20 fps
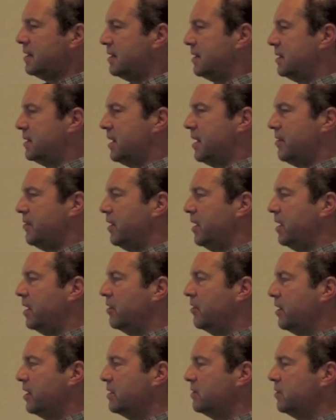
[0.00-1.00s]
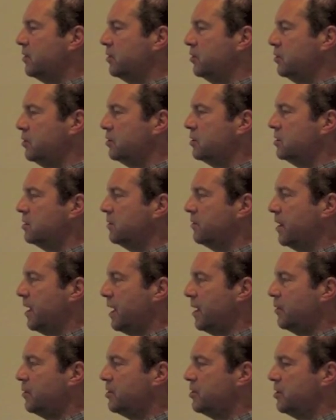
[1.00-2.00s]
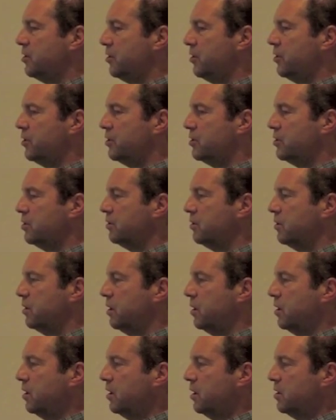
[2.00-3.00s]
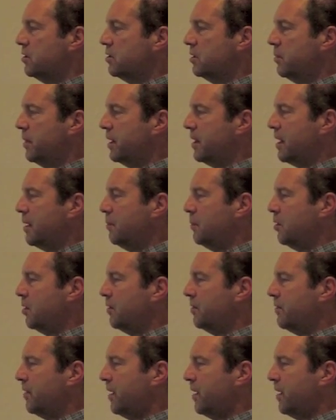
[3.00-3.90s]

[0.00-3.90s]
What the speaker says: as I say, really graceful uses of language in order to make that more